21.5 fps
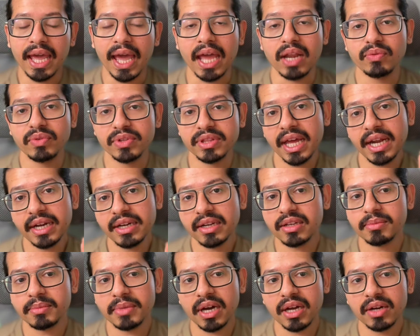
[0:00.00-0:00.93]
and with that
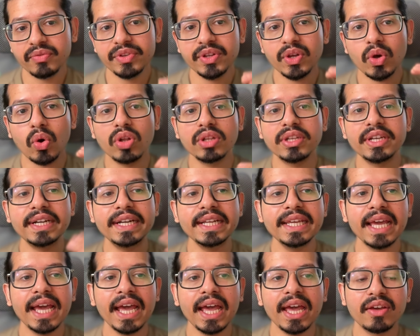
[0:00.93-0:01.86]
command, we
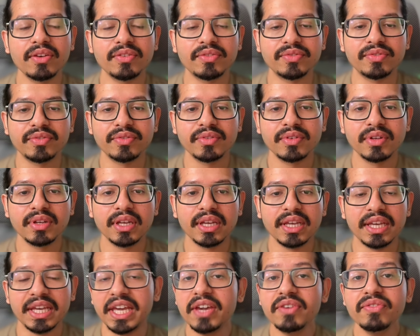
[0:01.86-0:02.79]
already have
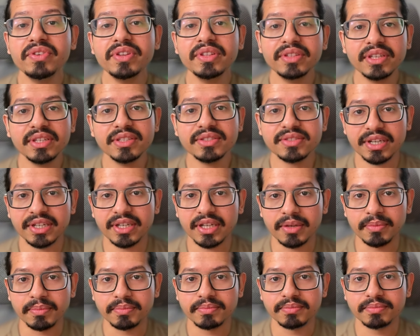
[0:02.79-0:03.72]
everything set
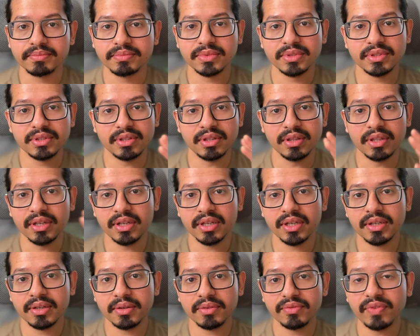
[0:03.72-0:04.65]
up,
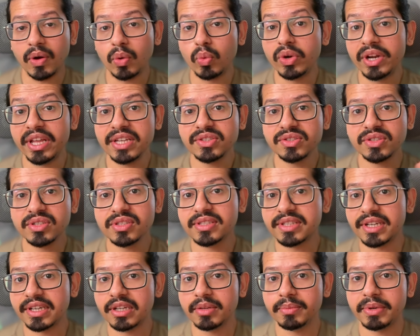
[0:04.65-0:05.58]
the foundational
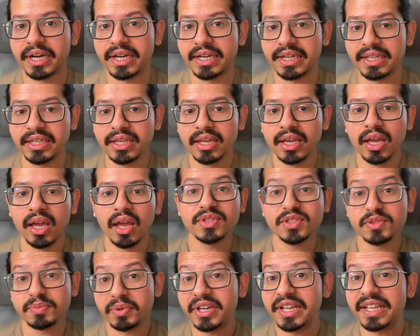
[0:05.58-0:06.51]
setup ready. So
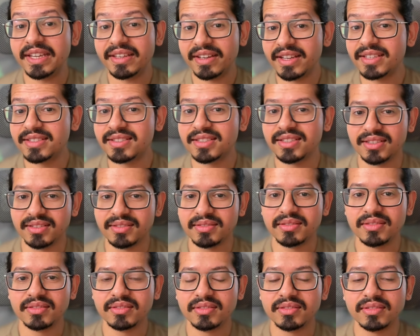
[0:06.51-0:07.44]
it's pretty crazy
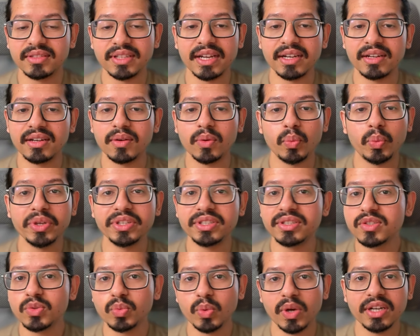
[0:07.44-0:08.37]
that with
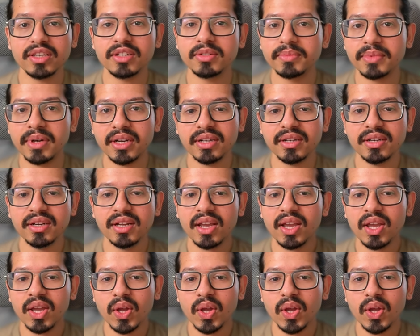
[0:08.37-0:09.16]
just one command,